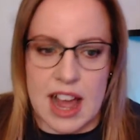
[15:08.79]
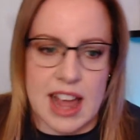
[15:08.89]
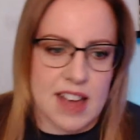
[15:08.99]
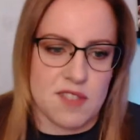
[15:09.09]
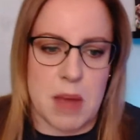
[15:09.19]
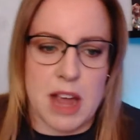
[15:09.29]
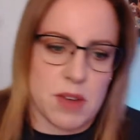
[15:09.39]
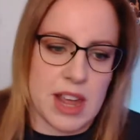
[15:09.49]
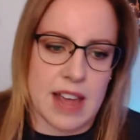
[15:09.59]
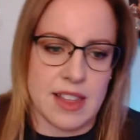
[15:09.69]
I have my
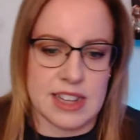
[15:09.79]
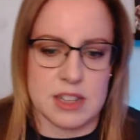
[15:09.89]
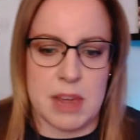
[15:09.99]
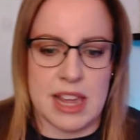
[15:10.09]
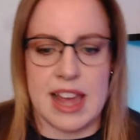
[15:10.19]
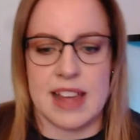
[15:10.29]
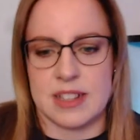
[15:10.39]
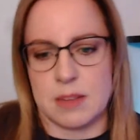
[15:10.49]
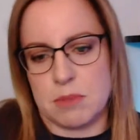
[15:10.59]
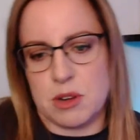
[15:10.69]
way I like to make
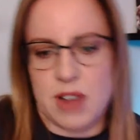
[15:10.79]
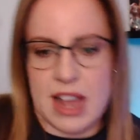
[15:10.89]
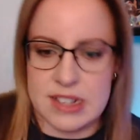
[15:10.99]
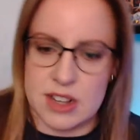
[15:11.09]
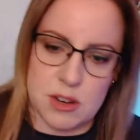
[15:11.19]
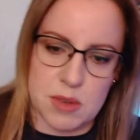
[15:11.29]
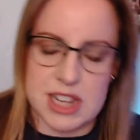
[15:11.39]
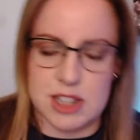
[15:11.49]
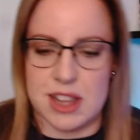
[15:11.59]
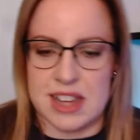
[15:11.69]
eggs, and Moon has her way
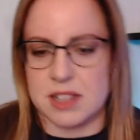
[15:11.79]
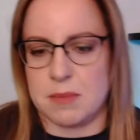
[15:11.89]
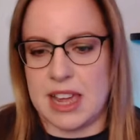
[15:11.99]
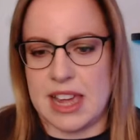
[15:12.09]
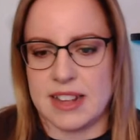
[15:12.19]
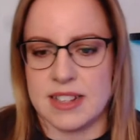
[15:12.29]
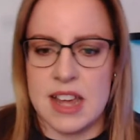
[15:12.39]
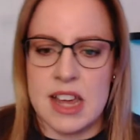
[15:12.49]
she likes to make eggs.